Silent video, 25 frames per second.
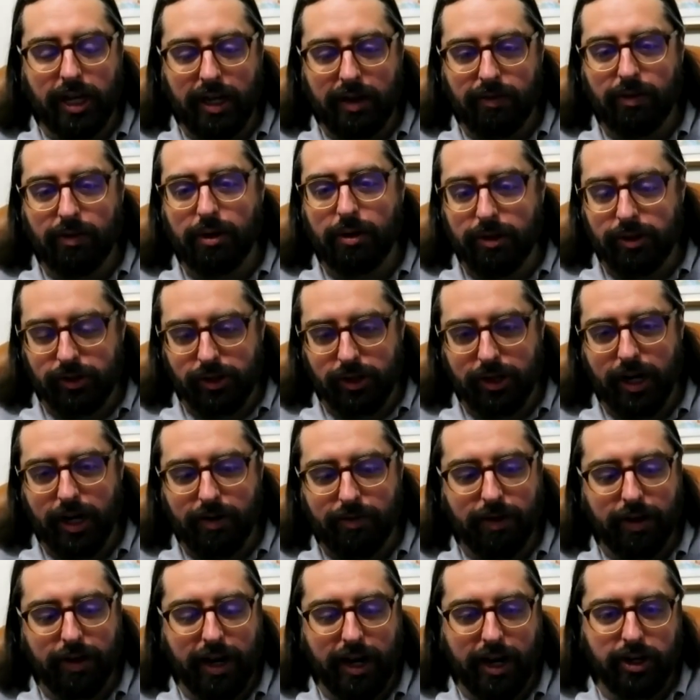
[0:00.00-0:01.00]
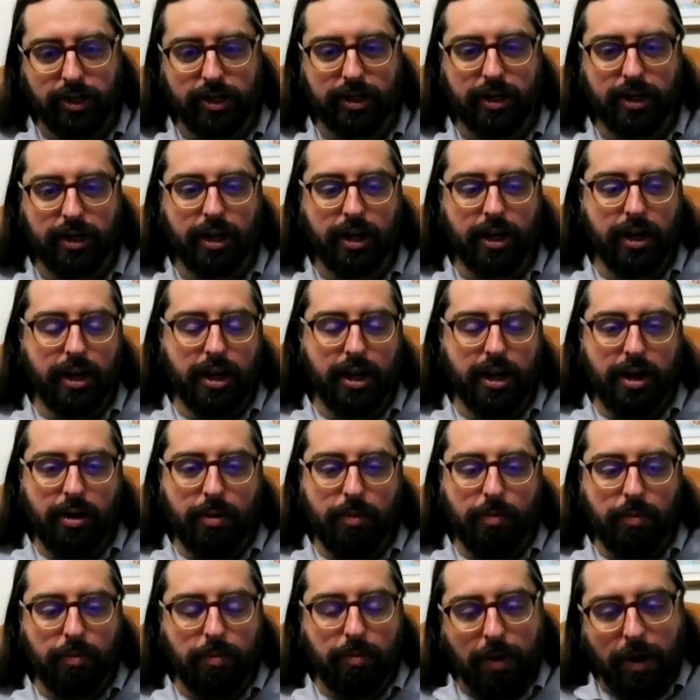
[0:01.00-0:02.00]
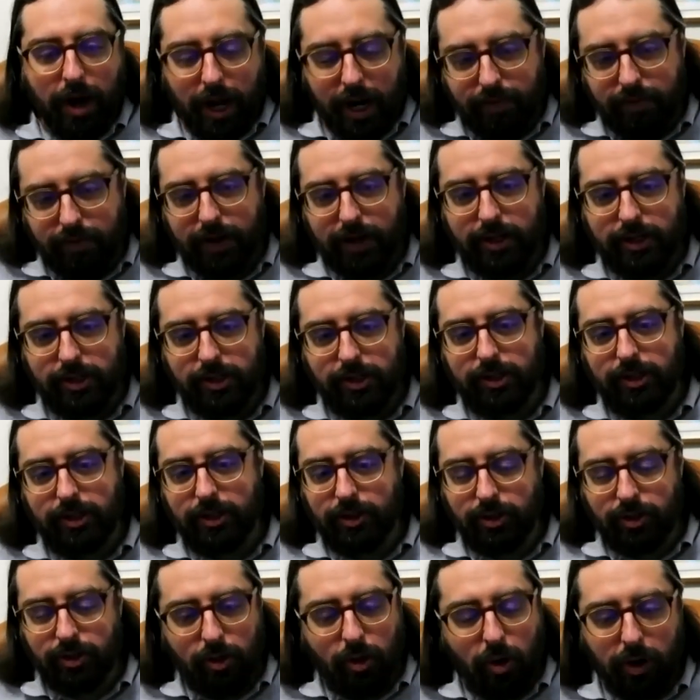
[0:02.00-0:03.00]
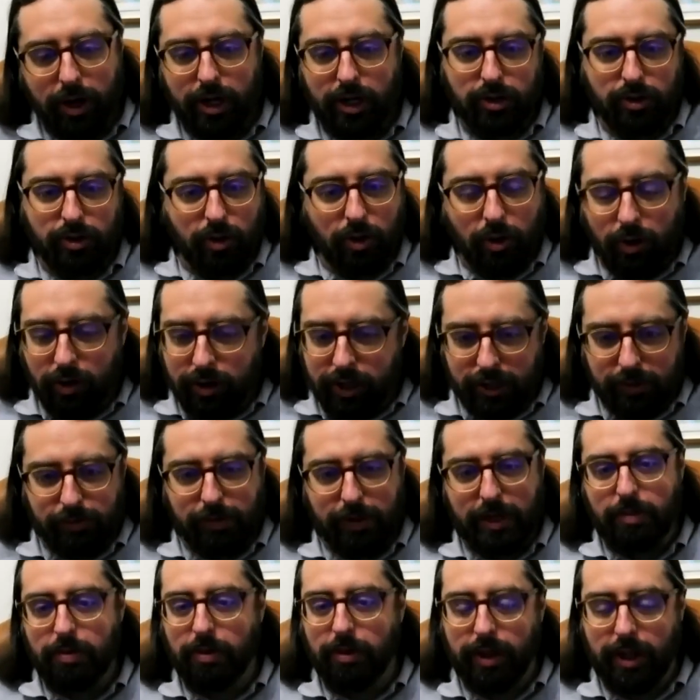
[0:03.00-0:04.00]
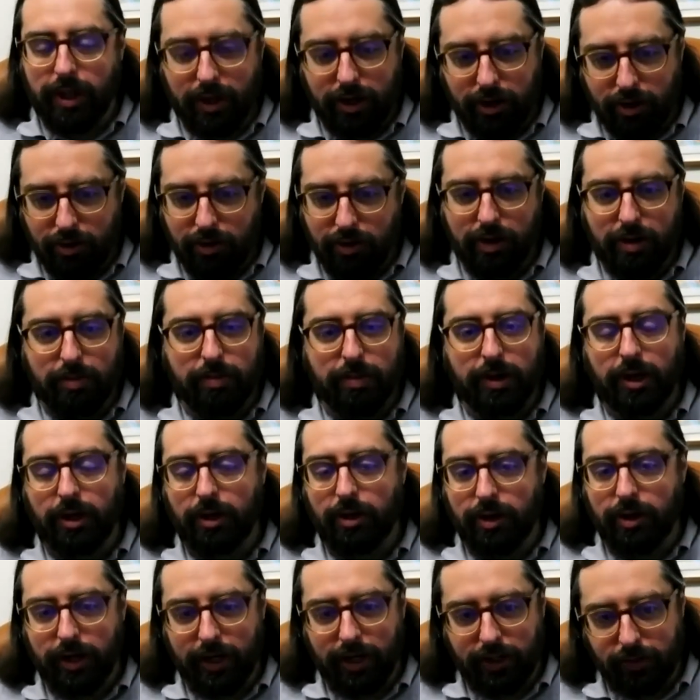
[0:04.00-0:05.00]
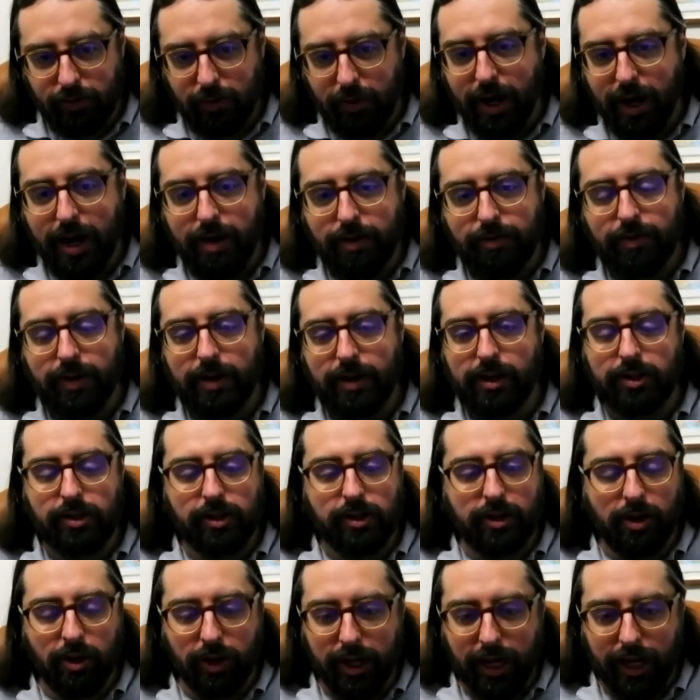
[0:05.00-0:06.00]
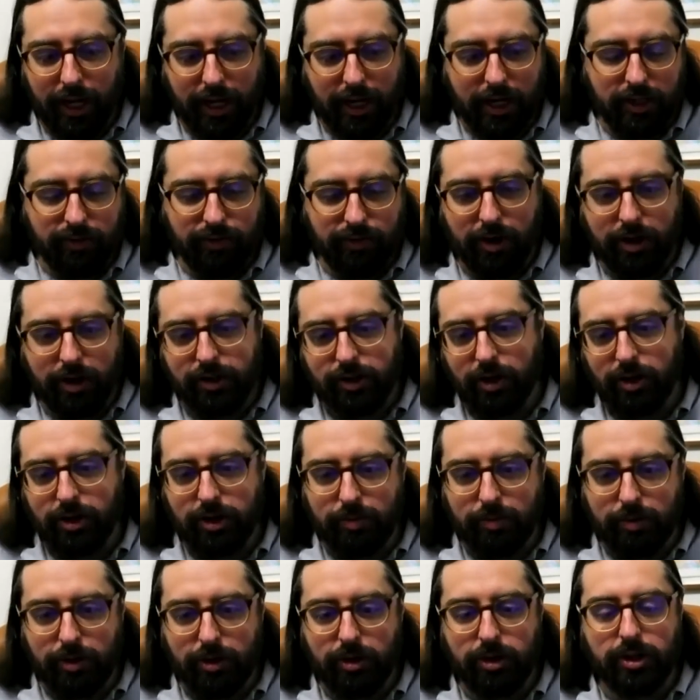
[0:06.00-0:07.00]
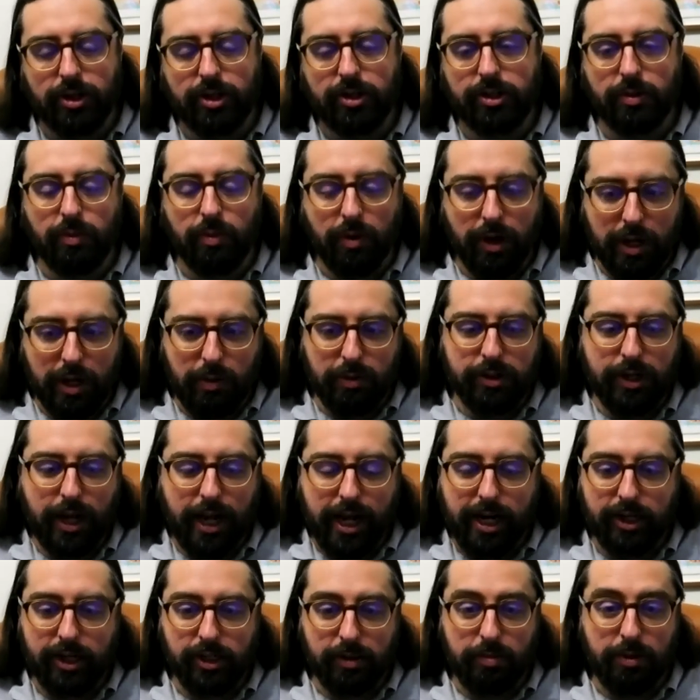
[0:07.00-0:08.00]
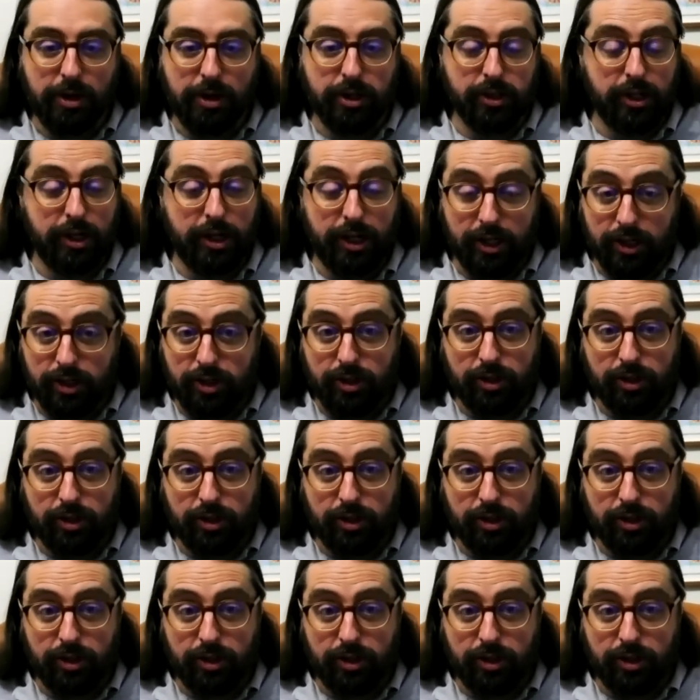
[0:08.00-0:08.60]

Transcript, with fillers: David Lewis on Hi-Phi Nation, part of it is talking to all these people that knew him, including his wife, and looking at his various contributions and what he was like as a person. He